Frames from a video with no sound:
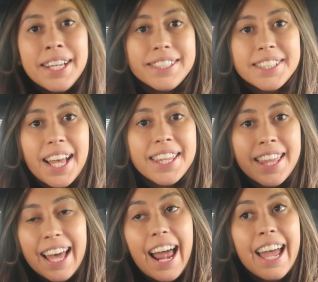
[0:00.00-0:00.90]
is
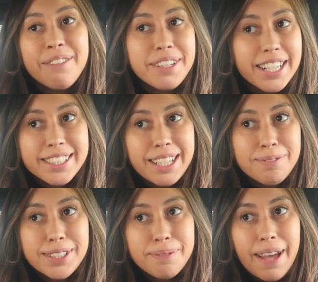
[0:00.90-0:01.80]
that I have been
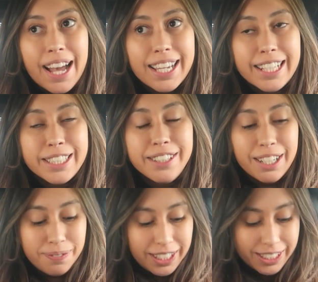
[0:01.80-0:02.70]
accepted back into
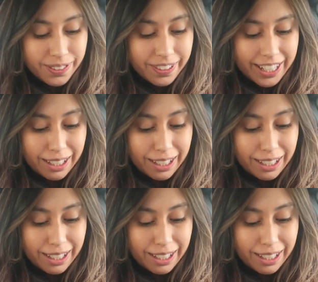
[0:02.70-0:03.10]
N P school,